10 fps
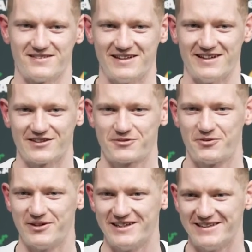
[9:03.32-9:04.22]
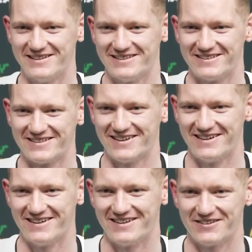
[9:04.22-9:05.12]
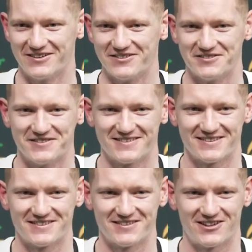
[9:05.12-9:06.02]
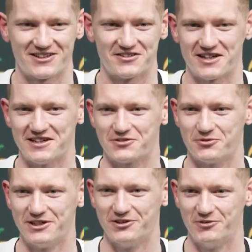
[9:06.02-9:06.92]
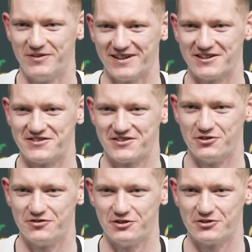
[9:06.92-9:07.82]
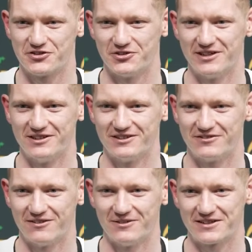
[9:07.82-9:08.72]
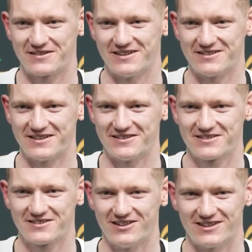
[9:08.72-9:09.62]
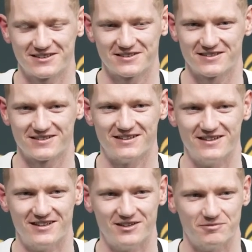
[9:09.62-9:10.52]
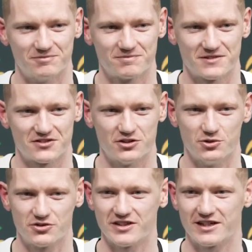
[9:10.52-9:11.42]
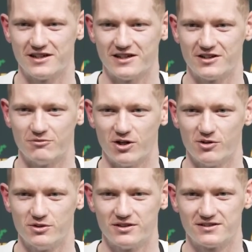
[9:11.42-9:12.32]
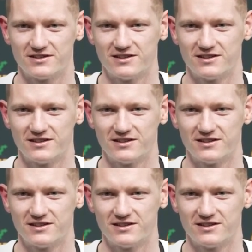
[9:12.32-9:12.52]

Yeah, it's pretty... like you say, it's real, but it still feels surreal, if that makes any sense. Like, still sinking in at the moment.